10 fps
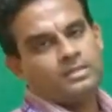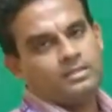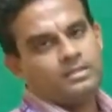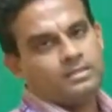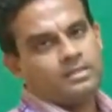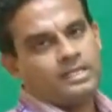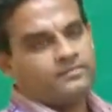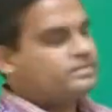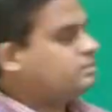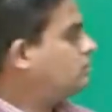at
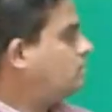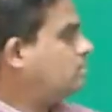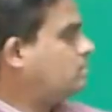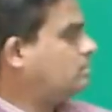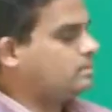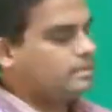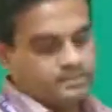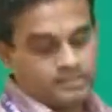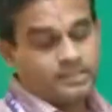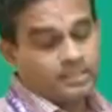which your
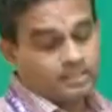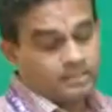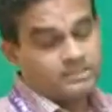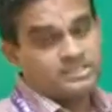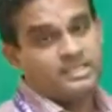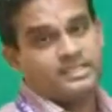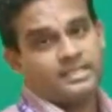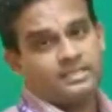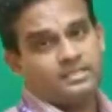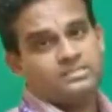the incident
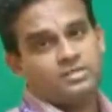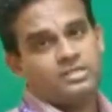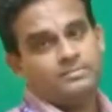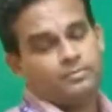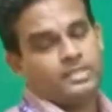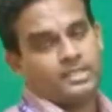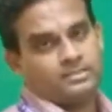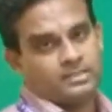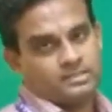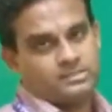angle is your input
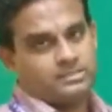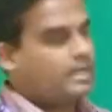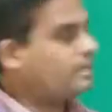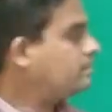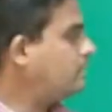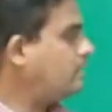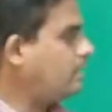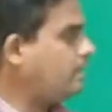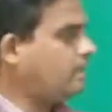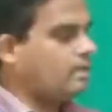angle. That is at
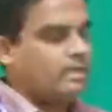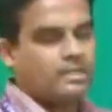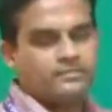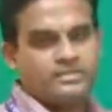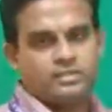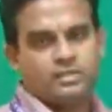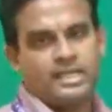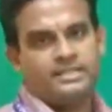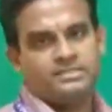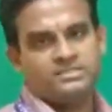which your
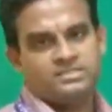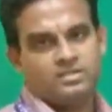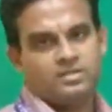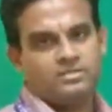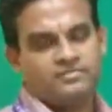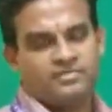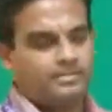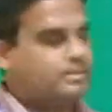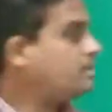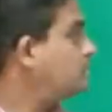light is incident on the
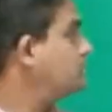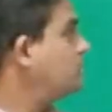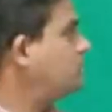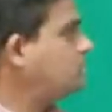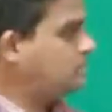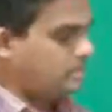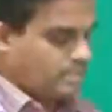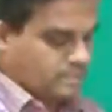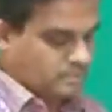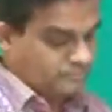fiber. That is your incident
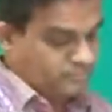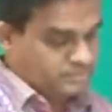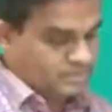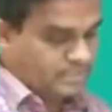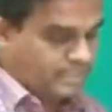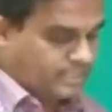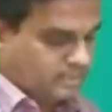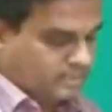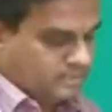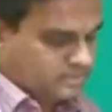angle. If your incident angle
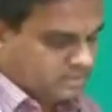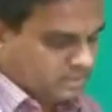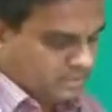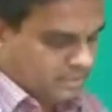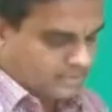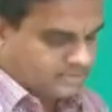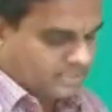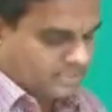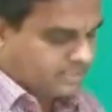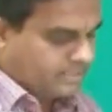is less than
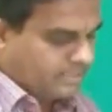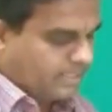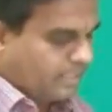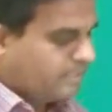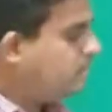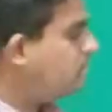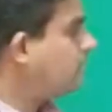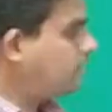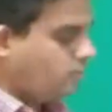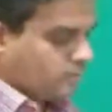the critical angle,
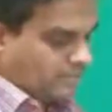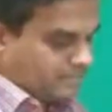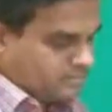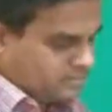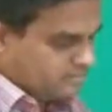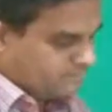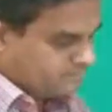then what happens?